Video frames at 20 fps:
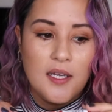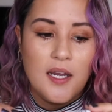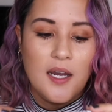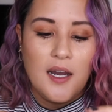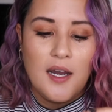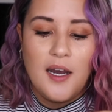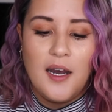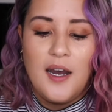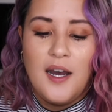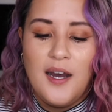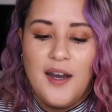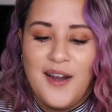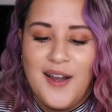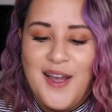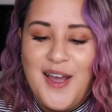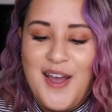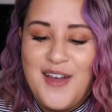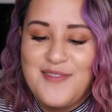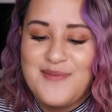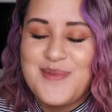
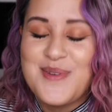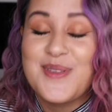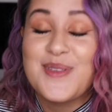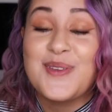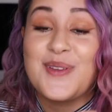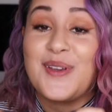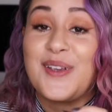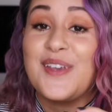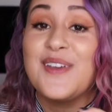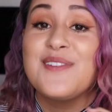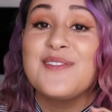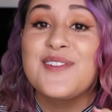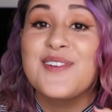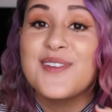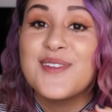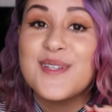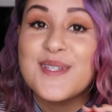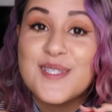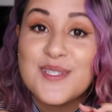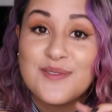I've been looking for
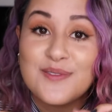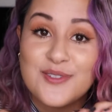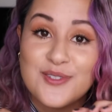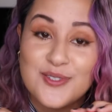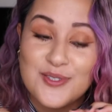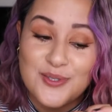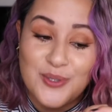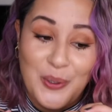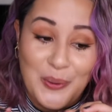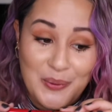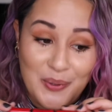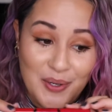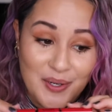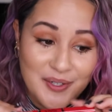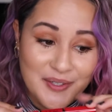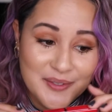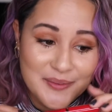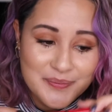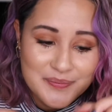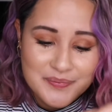these for so
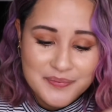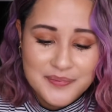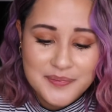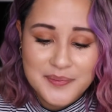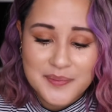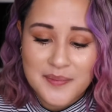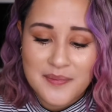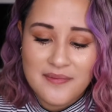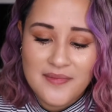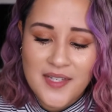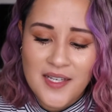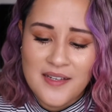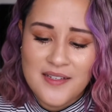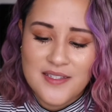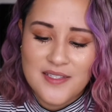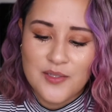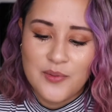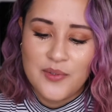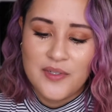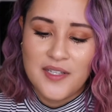long.
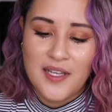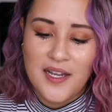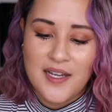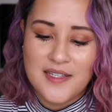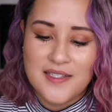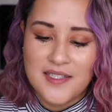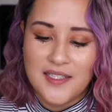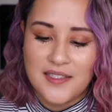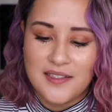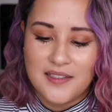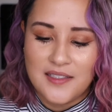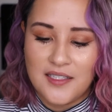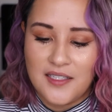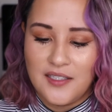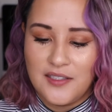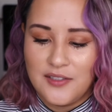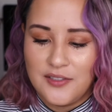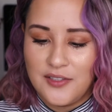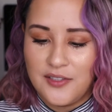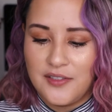It's the one that has like the
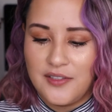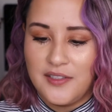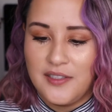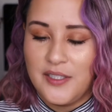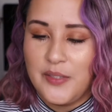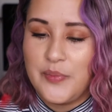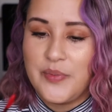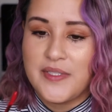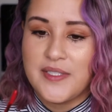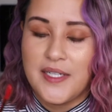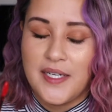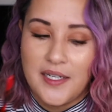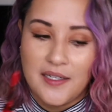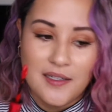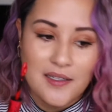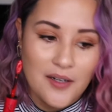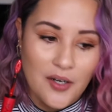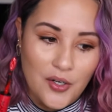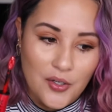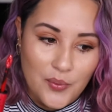color, the lip
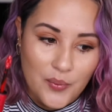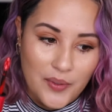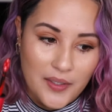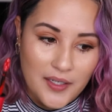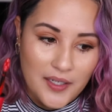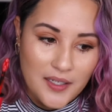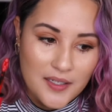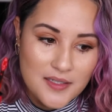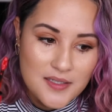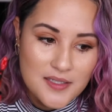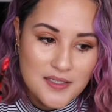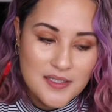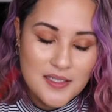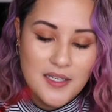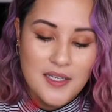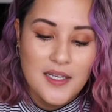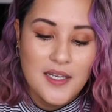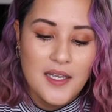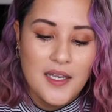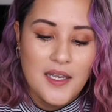stain on one end,
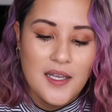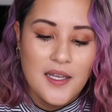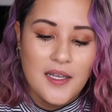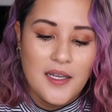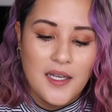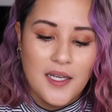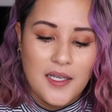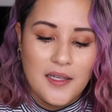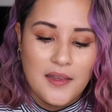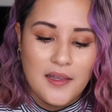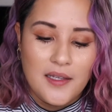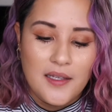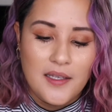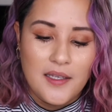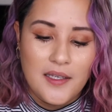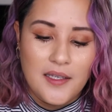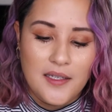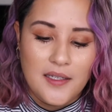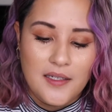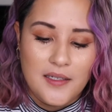and
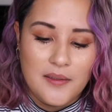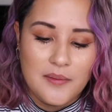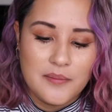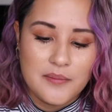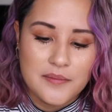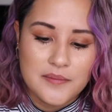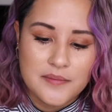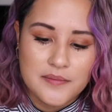then